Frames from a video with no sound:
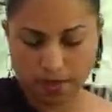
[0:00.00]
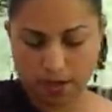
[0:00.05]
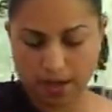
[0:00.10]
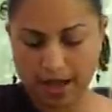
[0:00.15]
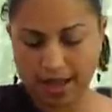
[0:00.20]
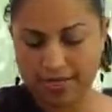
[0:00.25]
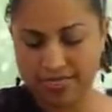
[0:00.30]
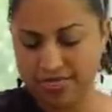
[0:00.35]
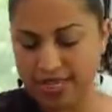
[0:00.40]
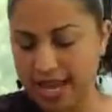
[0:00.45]

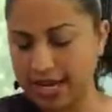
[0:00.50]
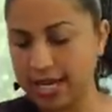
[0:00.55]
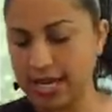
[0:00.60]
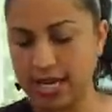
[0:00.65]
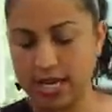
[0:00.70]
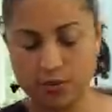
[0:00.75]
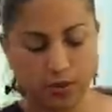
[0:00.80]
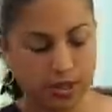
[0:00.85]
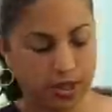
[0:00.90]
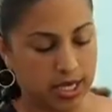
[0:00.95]
And then
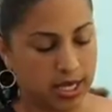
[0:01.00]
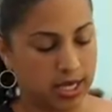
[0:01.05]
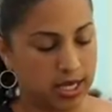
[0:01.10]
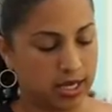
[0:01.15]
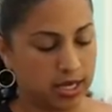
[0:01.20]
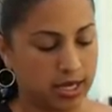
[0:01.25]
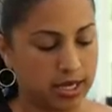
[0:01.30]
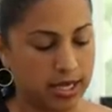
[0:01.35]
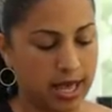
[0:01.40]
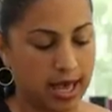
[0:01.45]
hit it with the
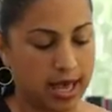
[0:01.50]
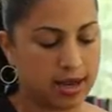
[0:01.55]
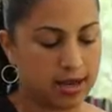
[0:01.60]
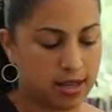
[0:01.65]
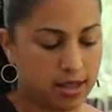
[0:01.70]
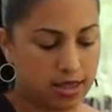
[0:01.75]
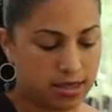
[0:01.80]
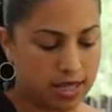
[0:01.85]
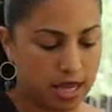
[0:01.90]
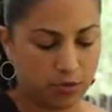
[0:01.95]
heat
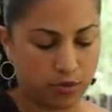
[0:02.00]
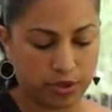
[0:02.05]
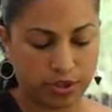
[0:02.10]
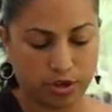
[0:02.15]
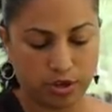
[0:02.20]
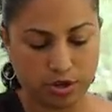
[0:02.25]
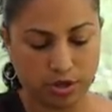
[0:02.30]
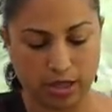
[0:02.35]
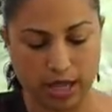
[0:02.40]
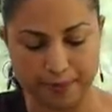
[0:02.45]
again, then with
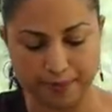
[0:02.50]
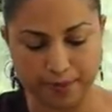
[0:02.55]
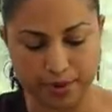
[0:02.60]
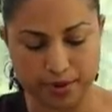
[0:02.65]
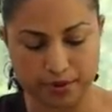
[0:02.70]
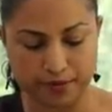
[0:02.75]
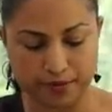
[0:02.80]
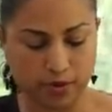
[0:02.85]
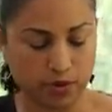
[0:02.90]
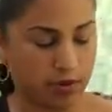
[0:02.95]
your
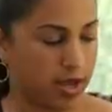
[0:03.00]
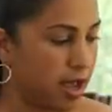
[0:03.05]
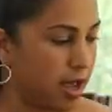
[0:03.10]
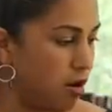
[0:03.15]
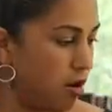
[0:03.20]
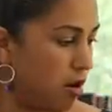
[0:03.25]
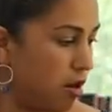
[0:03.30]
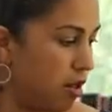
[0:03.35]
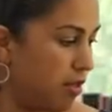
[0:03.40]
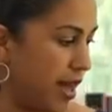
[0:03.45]
clapper. Okay,
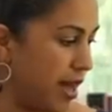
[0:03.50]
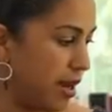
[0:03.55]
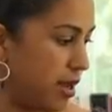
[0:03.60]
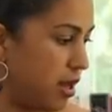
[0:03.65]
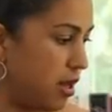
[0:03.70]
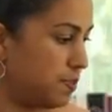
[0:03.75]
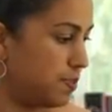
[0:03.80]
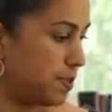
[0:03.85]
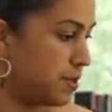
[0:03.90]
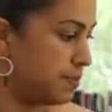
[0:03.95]
all that
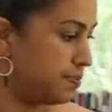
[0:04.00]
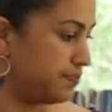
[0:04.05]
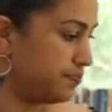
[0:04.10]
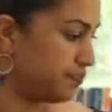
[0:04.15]
helps.